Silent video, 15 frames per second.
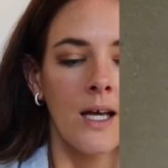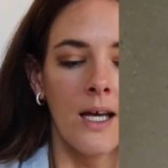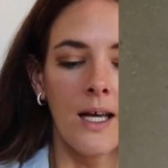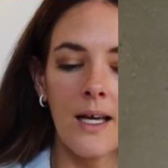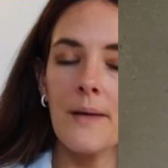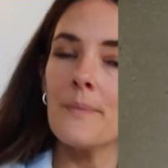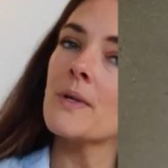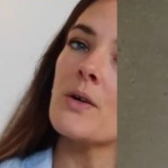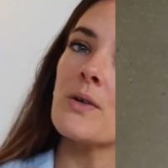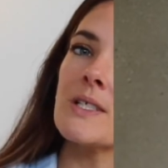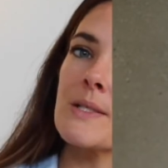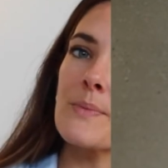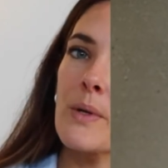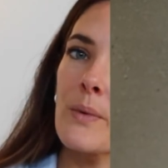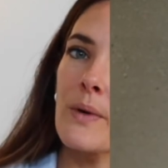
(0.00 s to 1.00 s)
I'm going
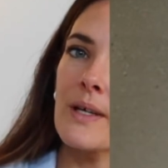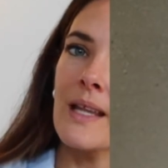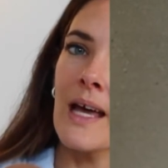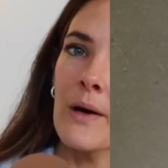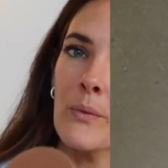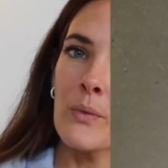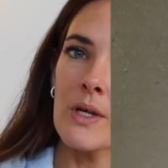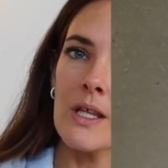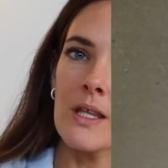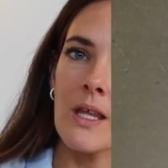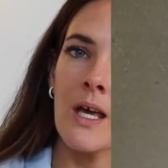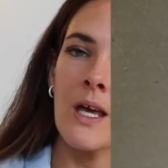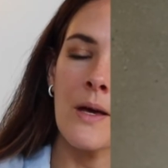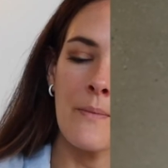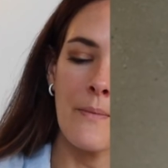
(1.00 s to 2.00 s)
to be wearing that with
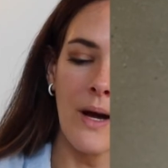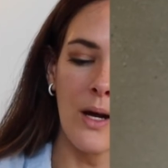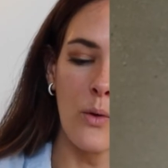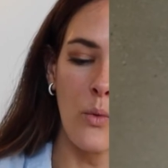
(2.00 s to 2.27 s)
my